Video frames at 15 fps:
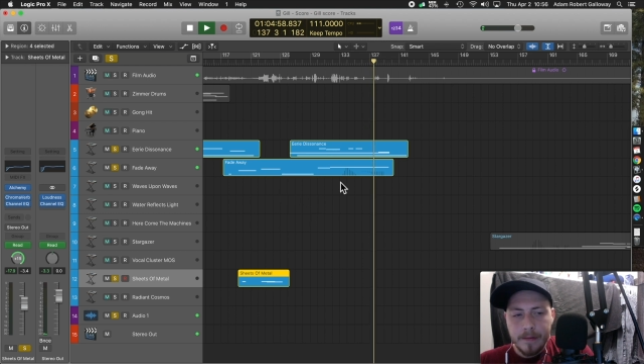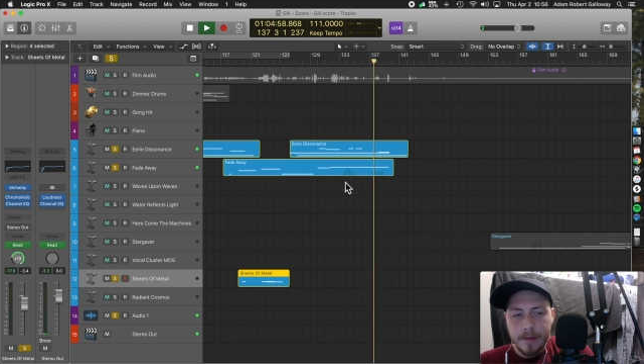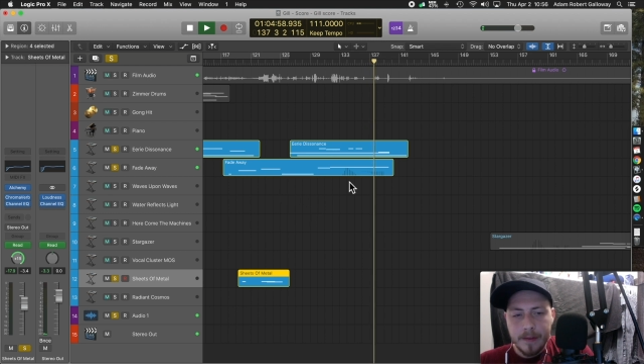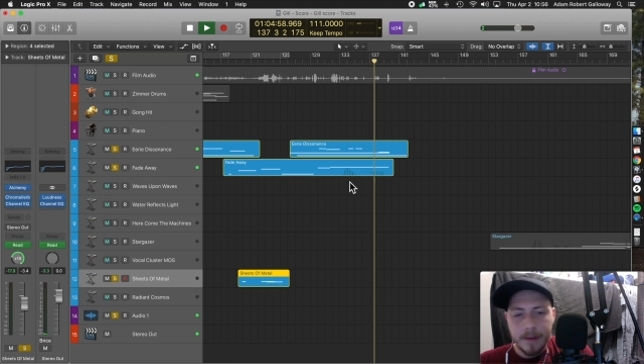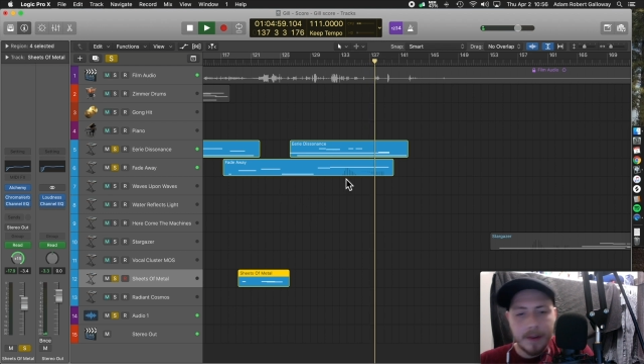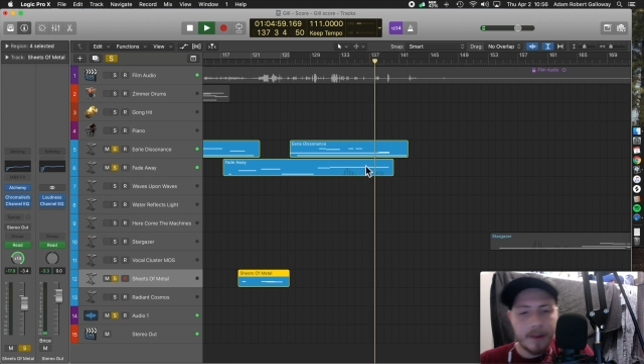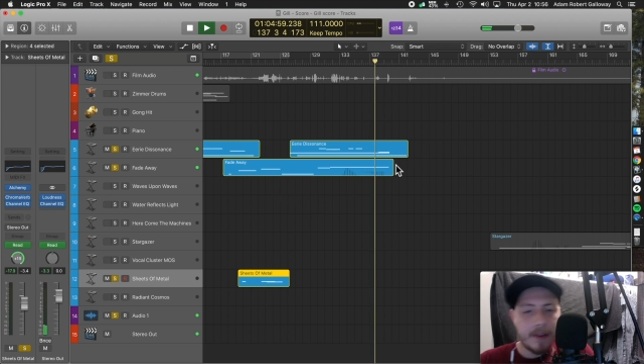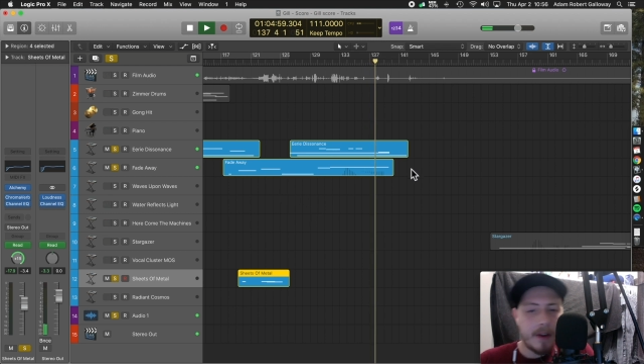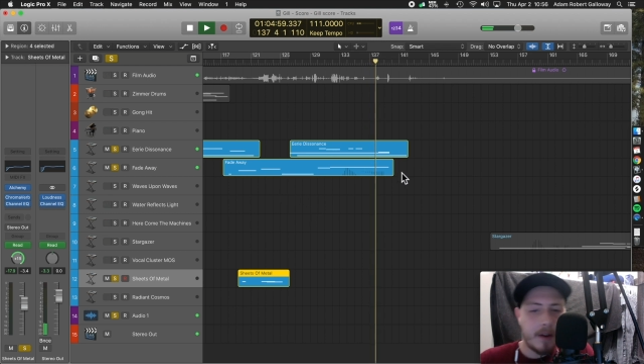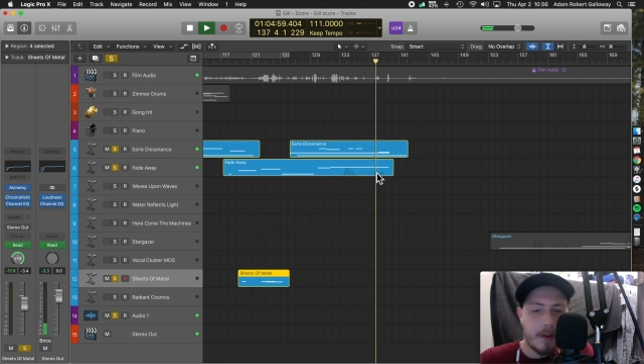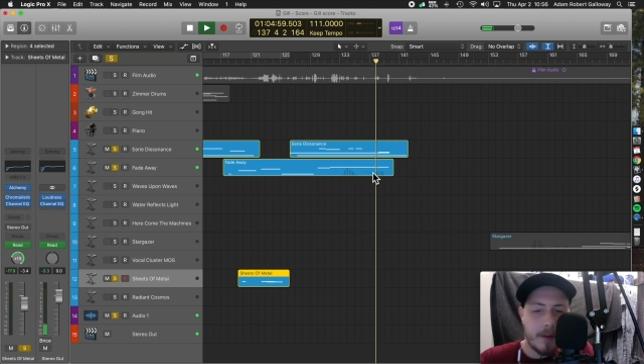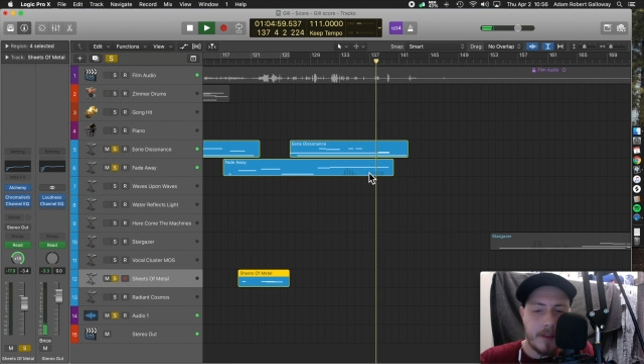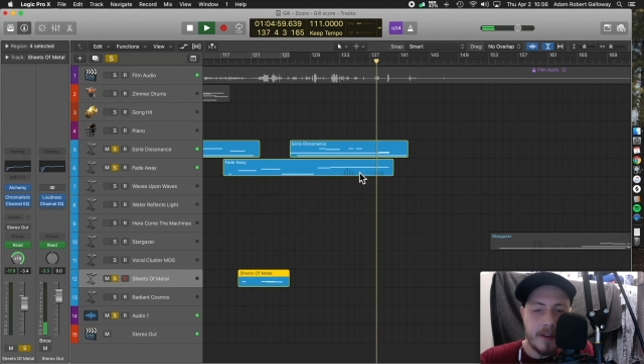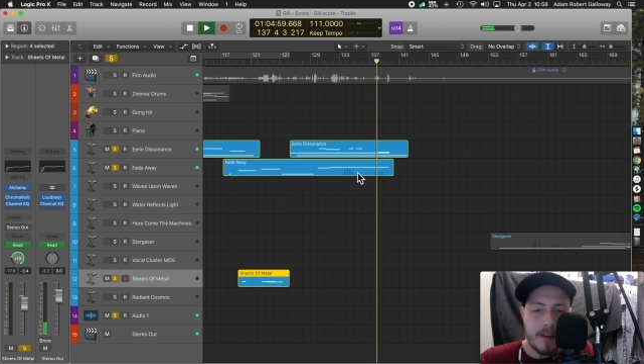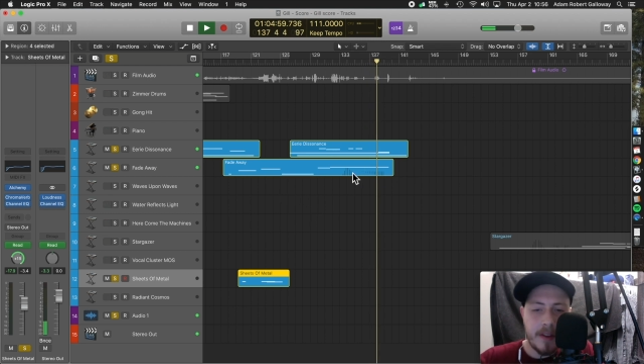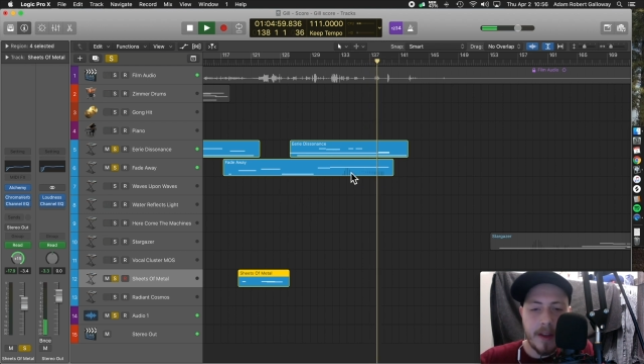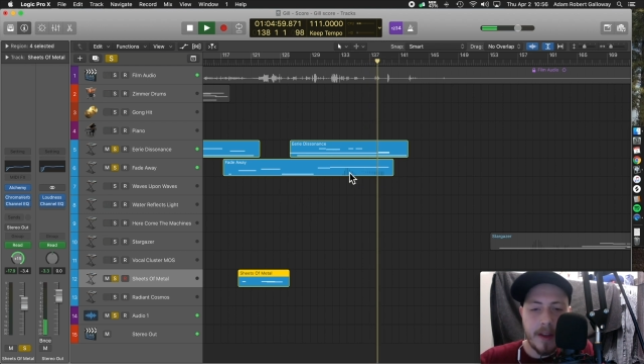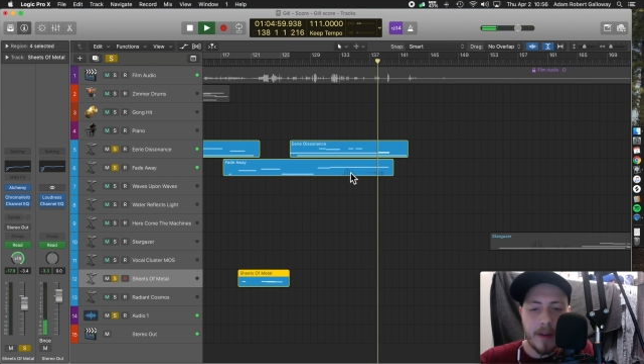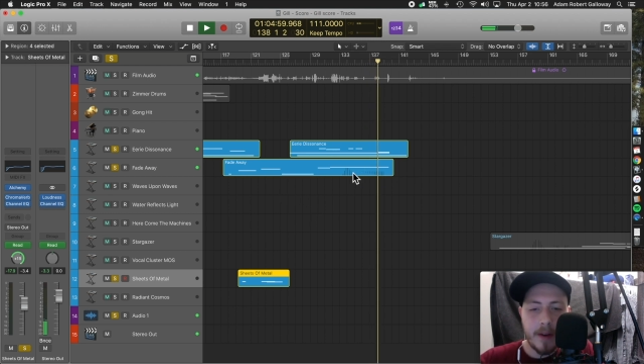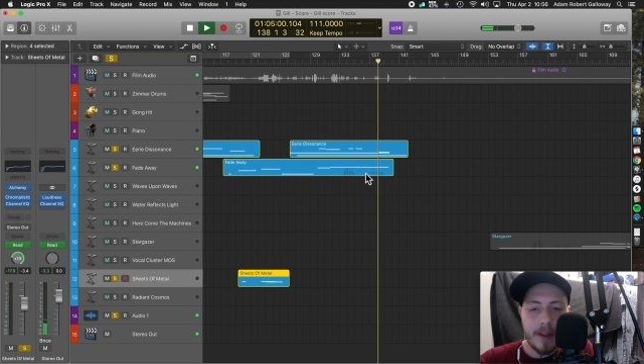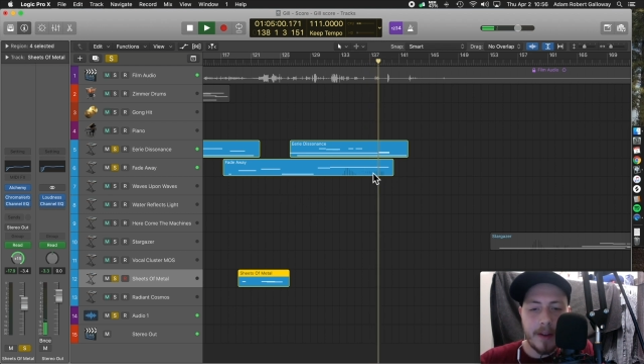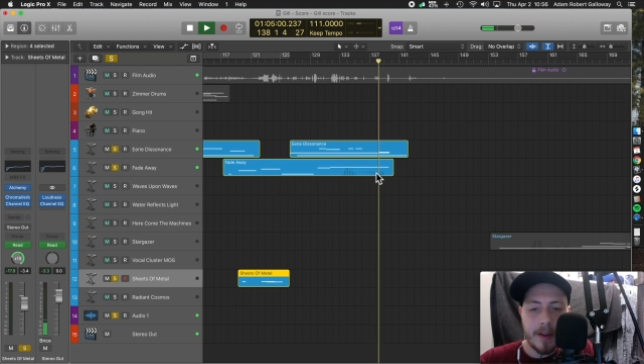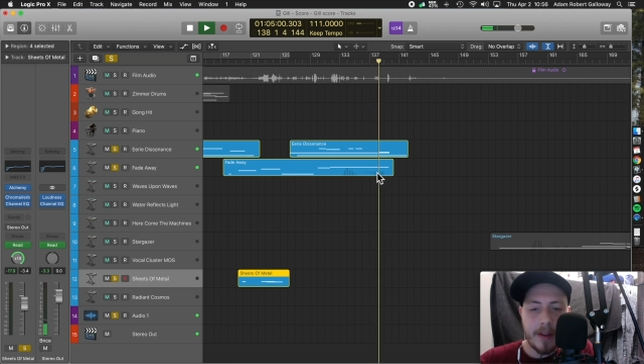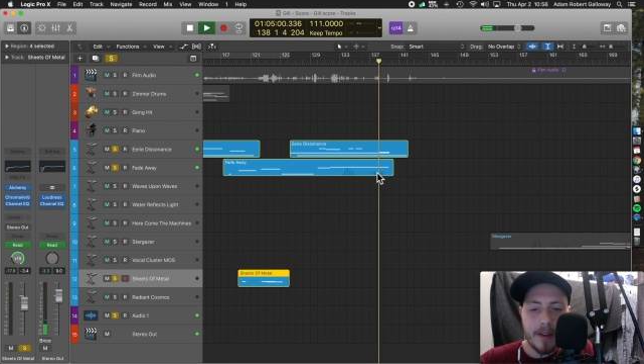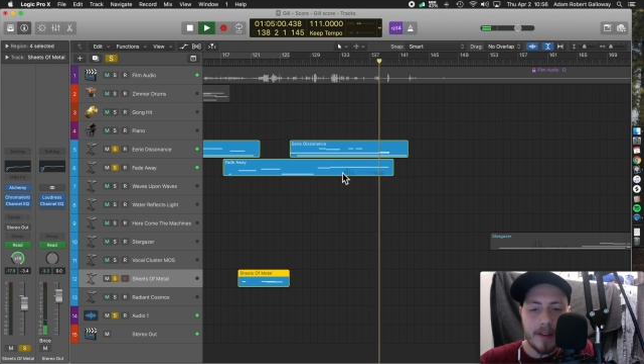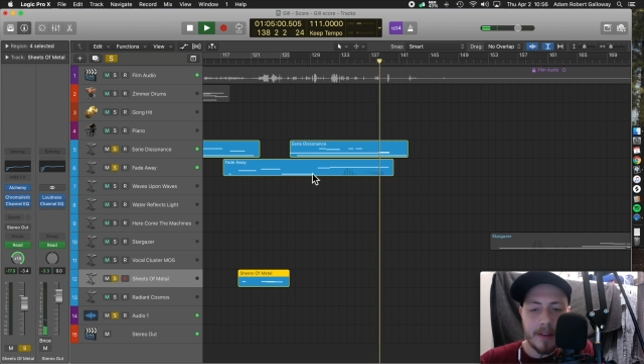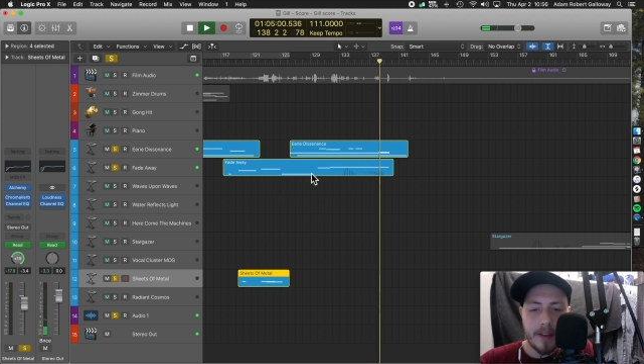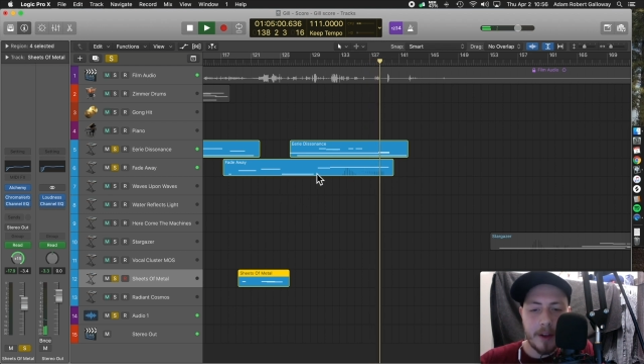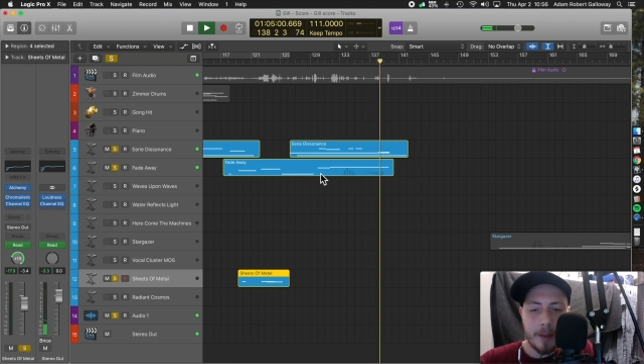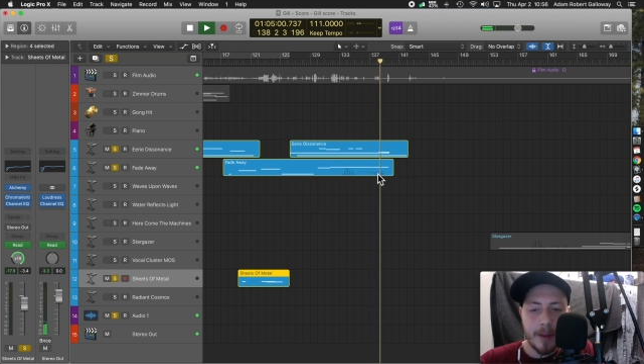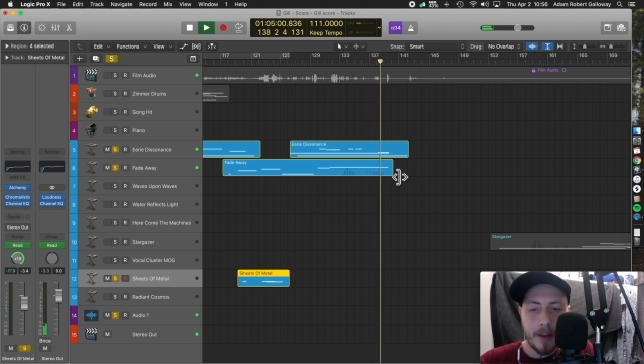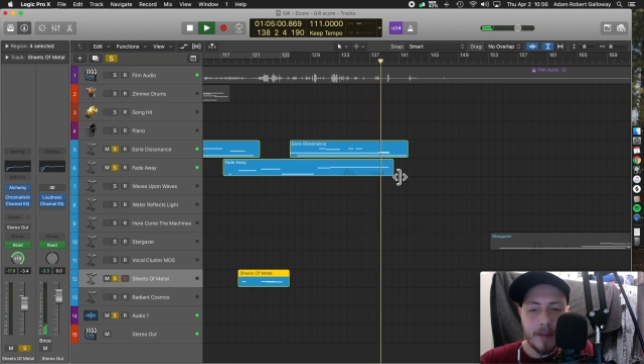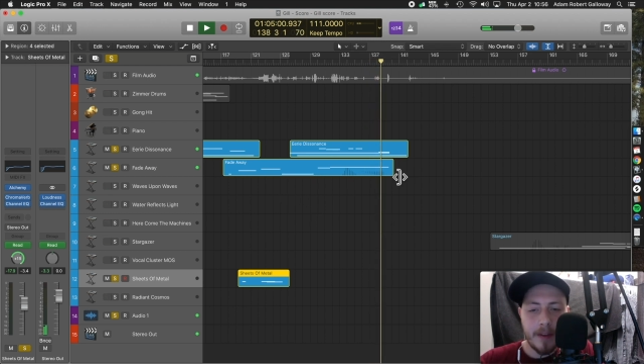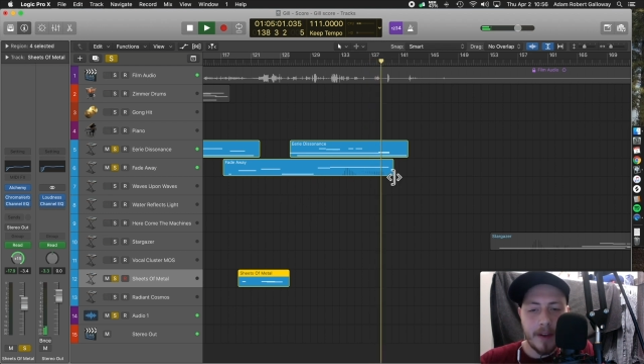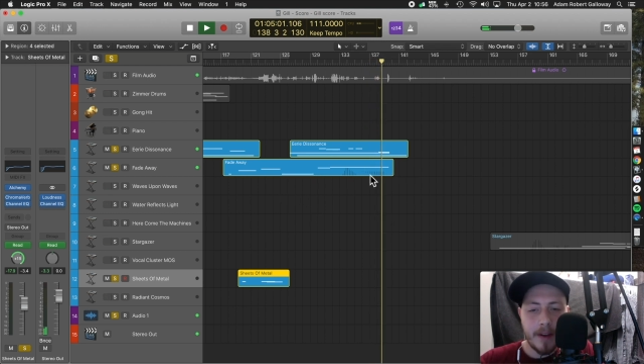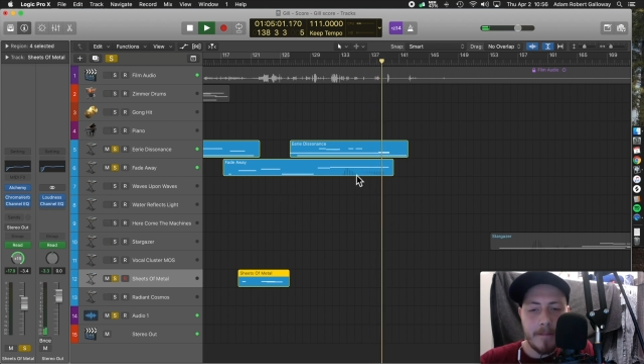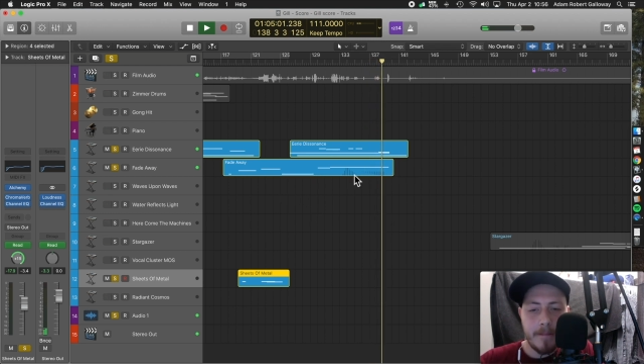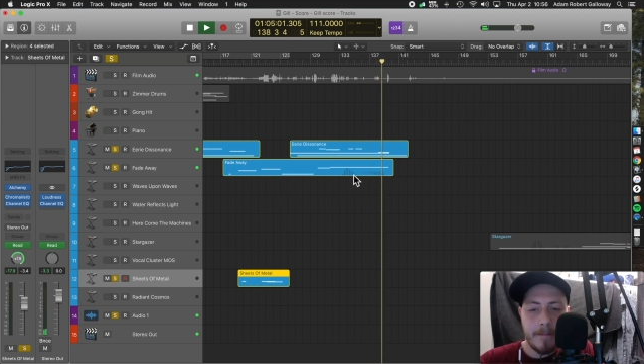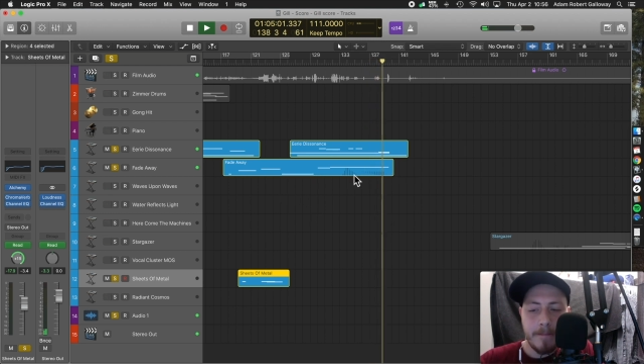And there, we see that right there. That's a little bit of a